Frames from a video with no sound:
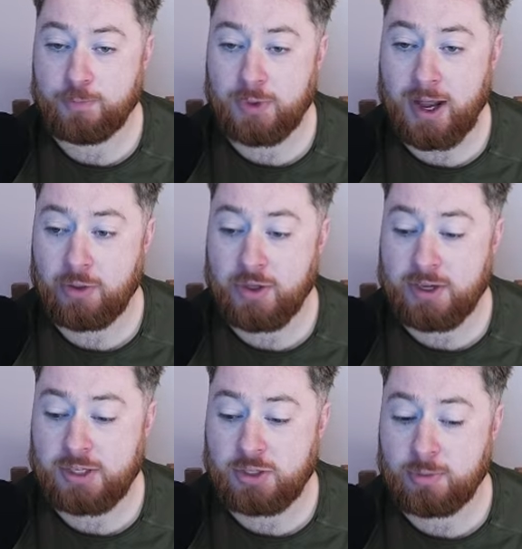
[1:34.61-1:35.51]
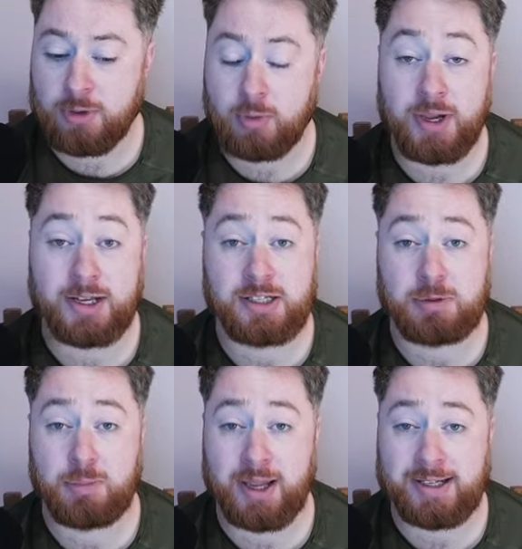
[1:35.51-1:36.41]
Now, this is something we can
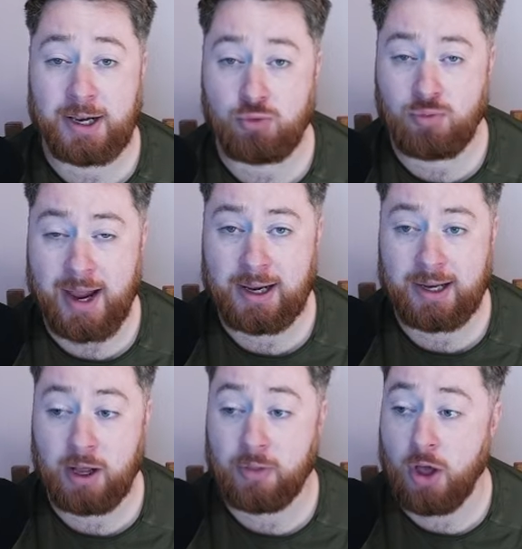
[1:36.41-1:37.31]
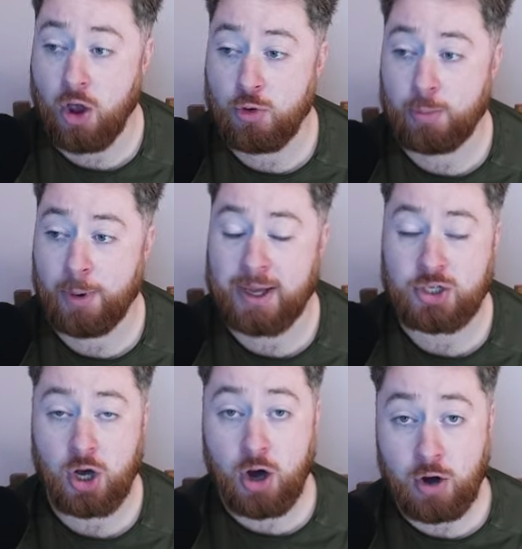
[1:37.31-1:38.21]
display directly on the homepage
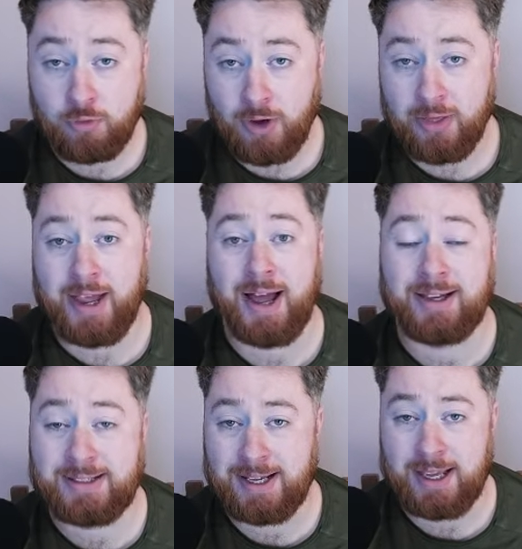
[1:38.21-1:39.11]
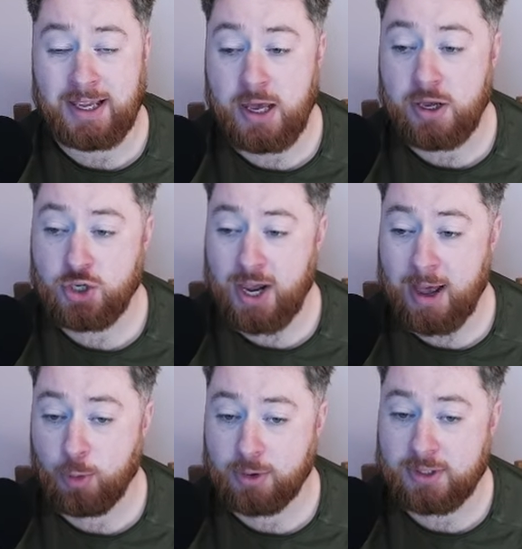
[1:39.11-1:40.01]
of the IT
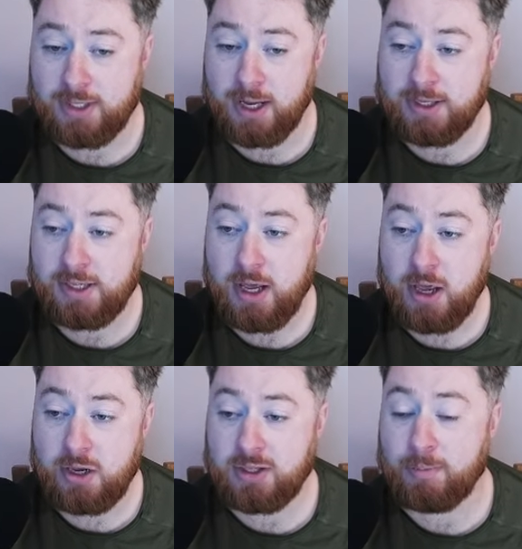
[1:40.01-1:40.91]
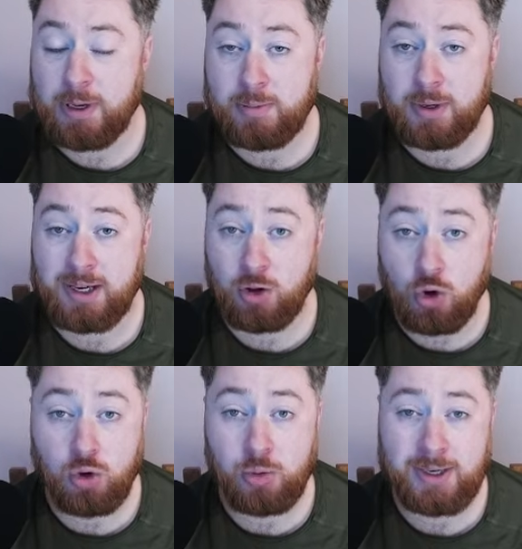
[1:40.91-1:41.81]
SharePoint site so that people can
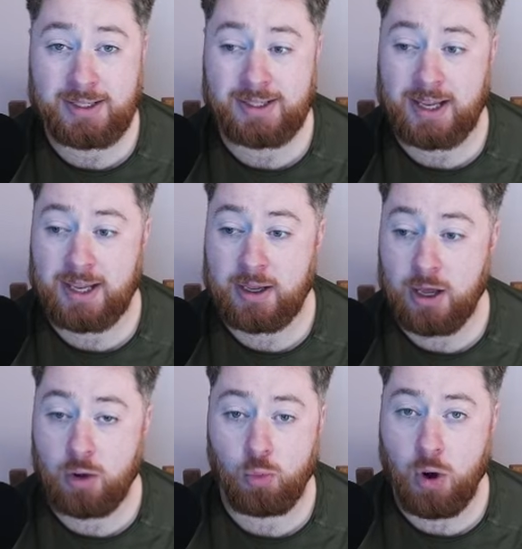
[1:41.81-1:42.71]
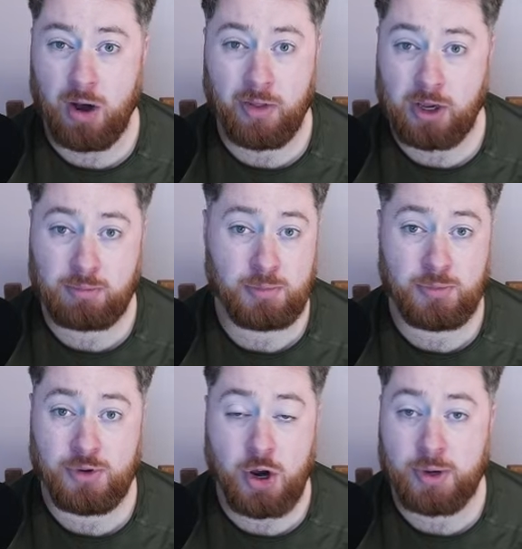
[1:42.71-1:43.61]
always see what are the
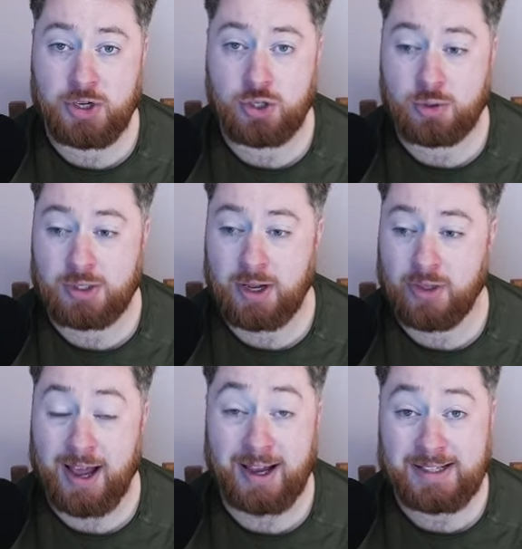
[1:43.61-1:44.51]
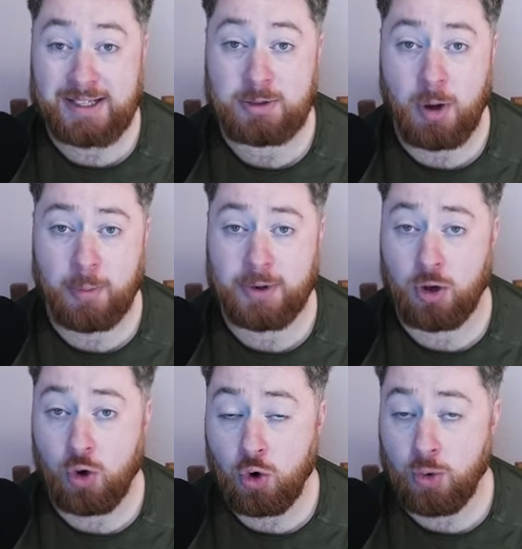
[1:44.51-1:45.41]
known issues that the IT department are
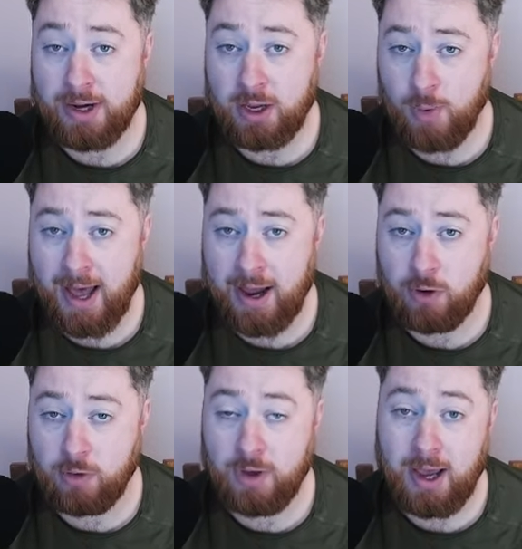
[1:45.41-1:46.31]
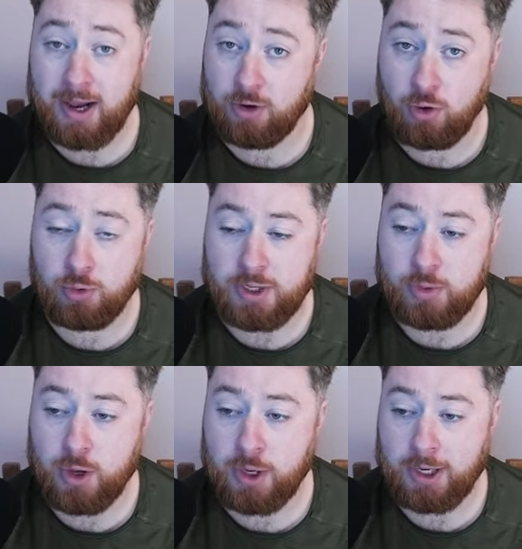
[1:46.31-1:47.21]
already aware of and already
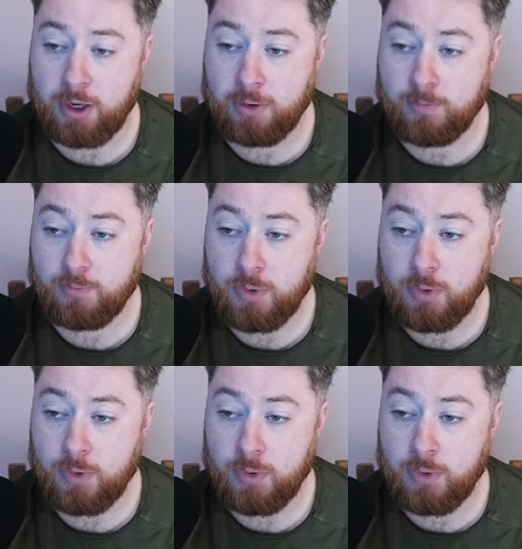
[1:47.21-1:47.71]
working on.